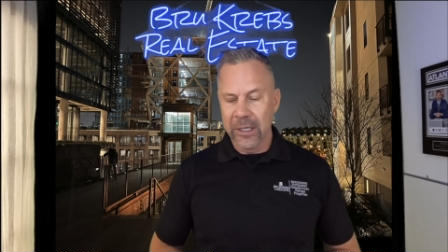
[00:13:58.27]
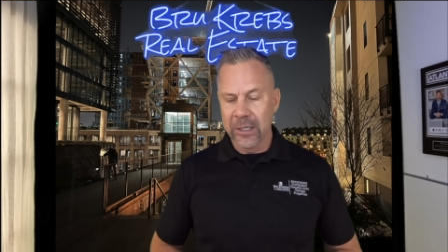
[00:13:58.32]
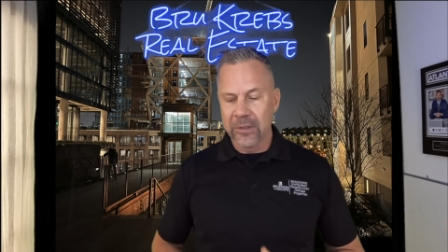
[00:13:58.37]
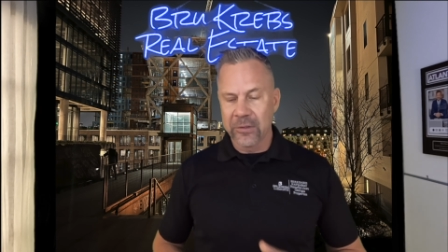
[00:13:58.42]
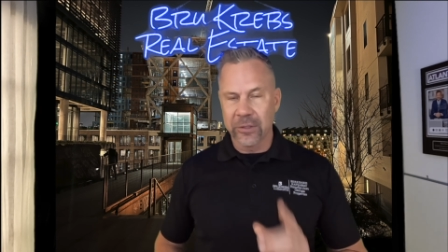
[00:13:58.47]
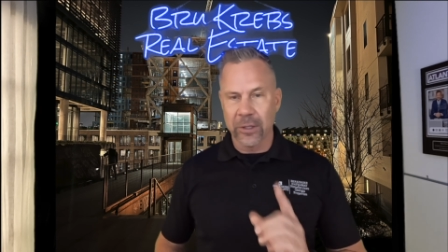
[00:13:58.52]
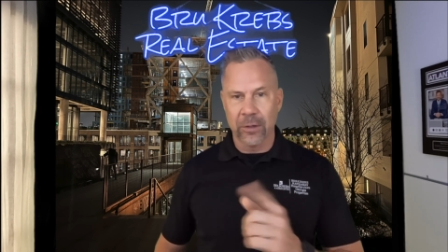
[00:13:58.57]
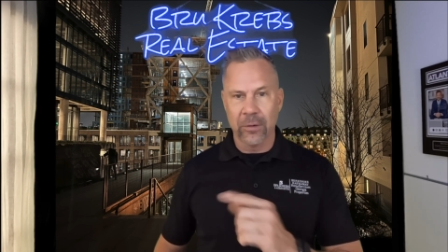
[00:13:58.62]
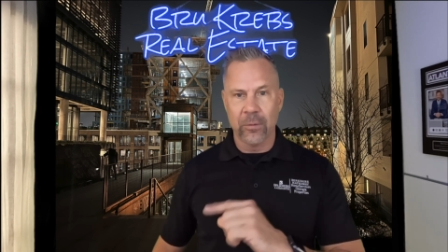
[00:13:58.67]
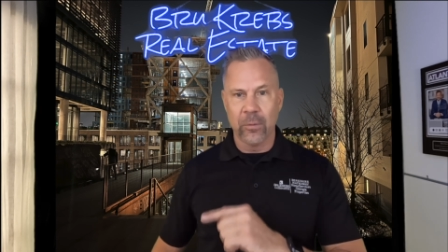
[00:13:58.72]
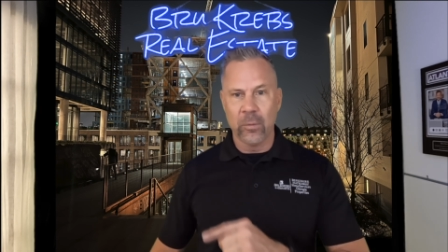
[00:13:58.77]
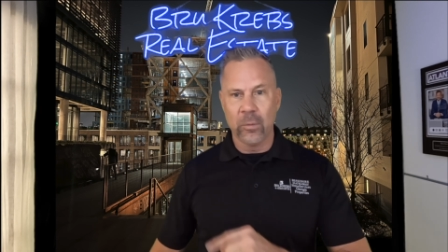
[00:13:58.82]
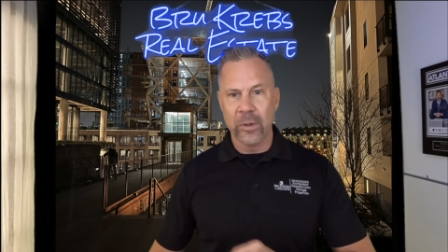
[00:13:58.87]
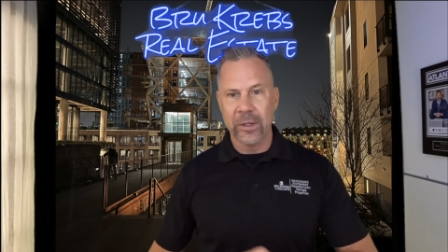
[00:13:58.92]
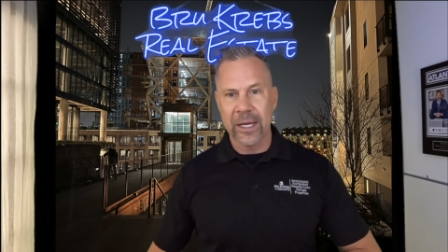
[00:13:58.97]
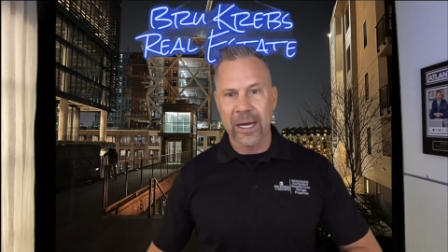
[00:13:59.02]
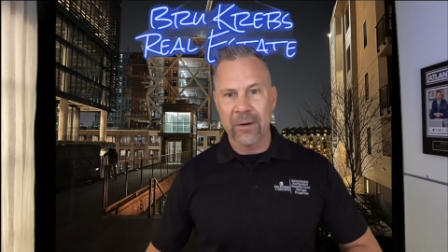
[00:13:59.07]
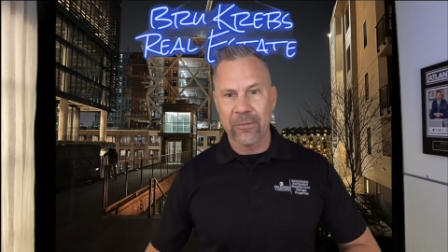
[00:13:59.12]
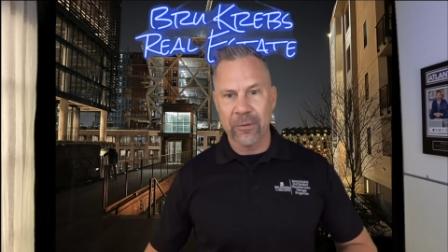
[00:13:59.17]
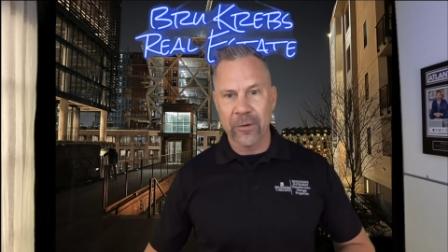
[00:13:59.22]
So
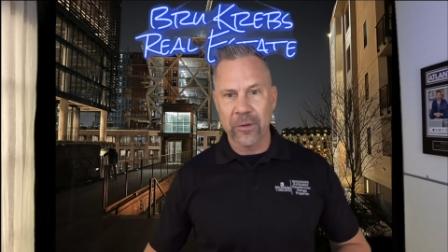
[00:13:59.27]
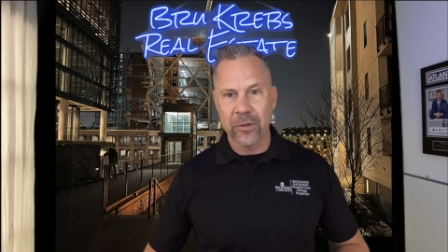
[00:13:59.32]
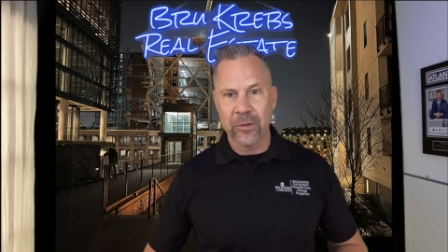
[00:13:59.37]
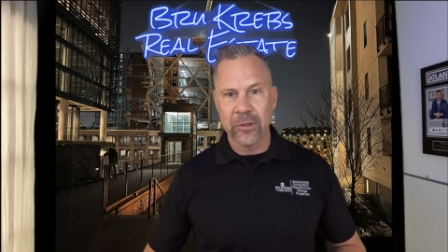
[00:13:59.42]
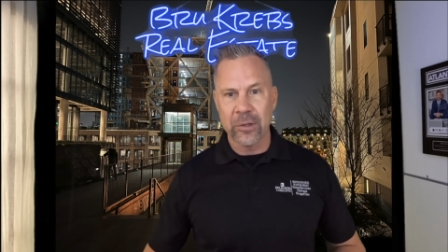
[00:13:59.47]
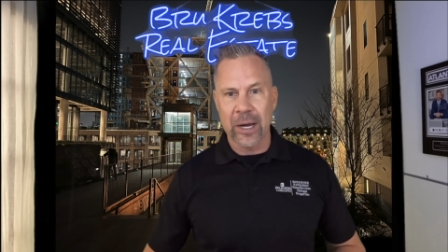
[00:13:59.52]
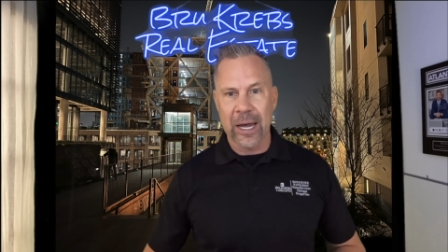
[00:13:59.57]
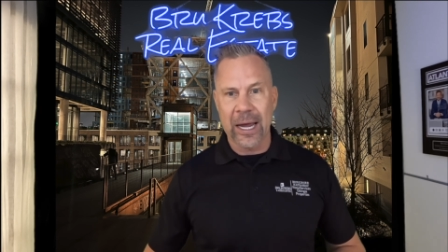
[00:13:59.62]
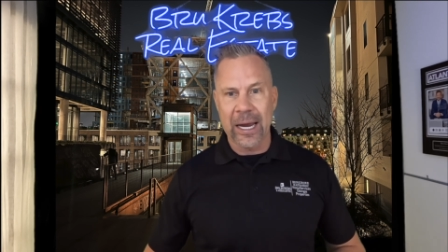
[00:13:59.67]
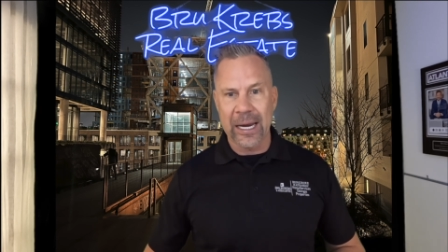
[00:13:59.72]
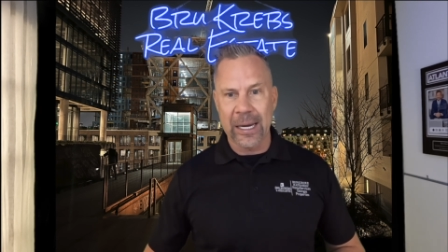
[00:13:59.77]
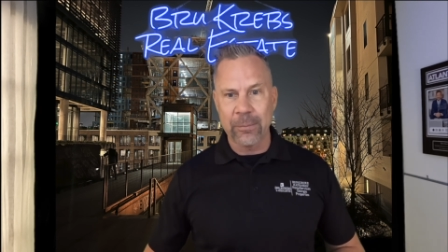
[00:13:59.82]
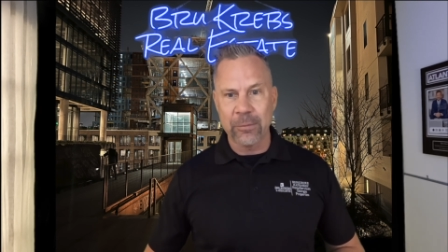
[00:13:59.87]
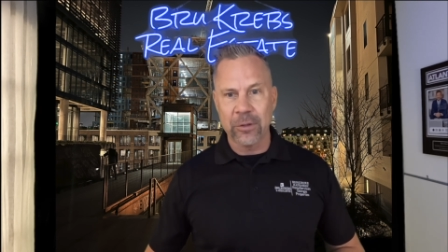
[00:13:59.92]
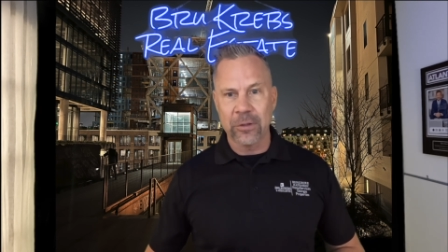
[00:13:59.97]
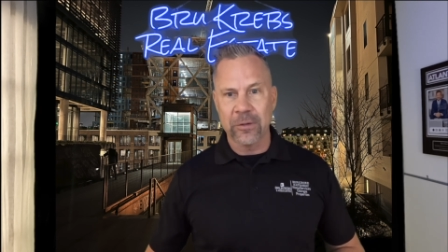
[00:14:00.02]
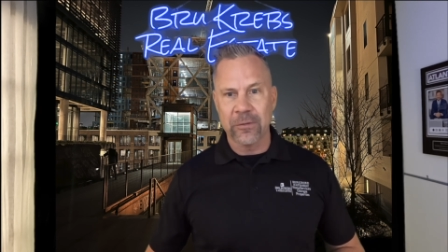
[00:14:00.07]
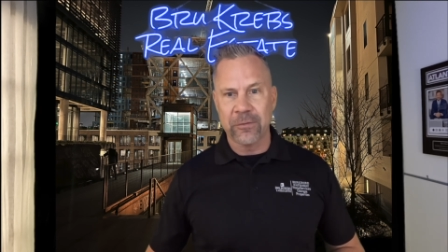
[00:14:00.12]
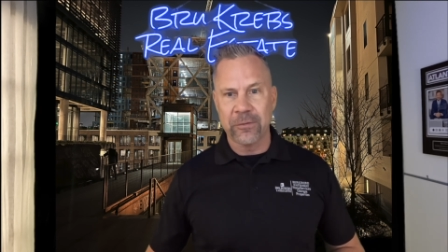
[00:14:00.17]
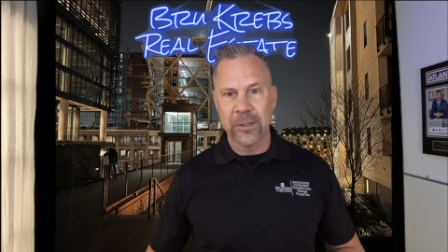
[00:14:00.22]
without further ado, I am
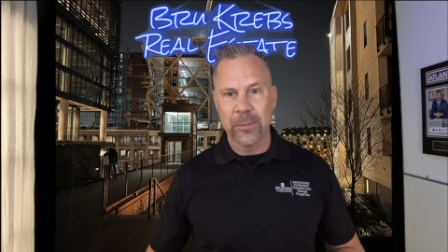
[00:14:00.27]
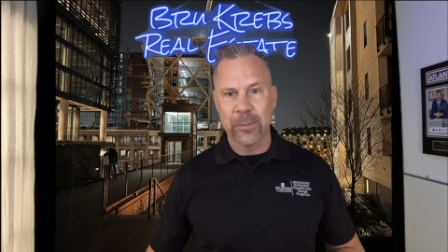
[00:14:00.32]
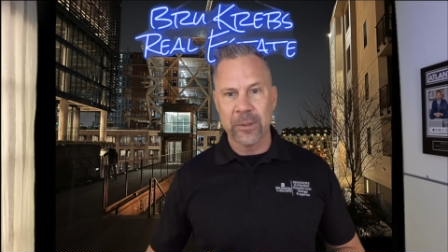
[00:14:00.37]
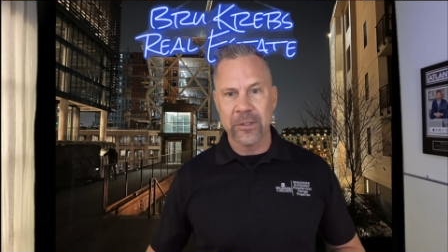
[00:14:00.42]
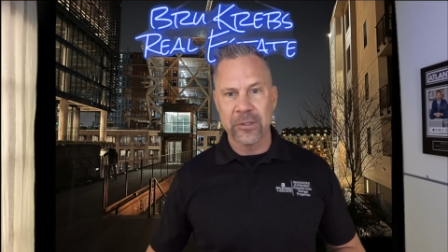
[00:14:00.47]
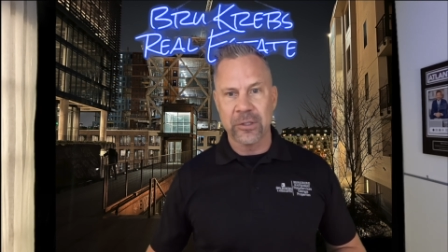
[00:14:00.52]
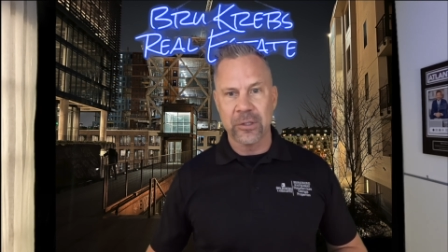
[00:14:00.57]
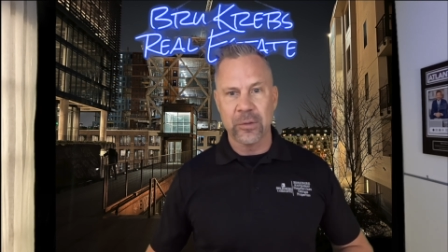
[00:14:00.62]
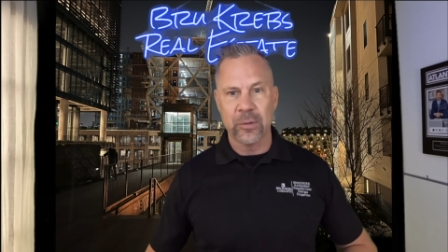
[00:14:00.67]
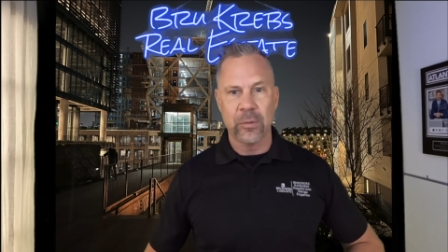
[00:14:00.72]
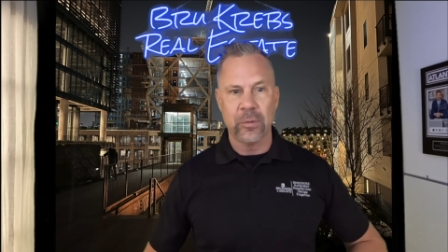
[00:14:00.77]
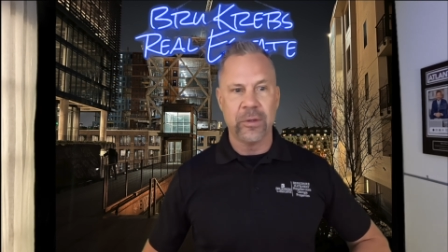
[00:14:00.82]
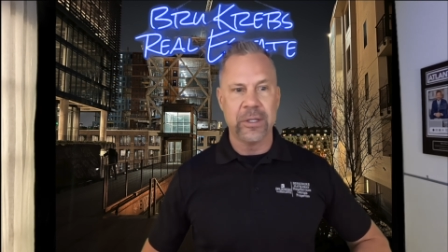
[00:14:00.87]
going to flip into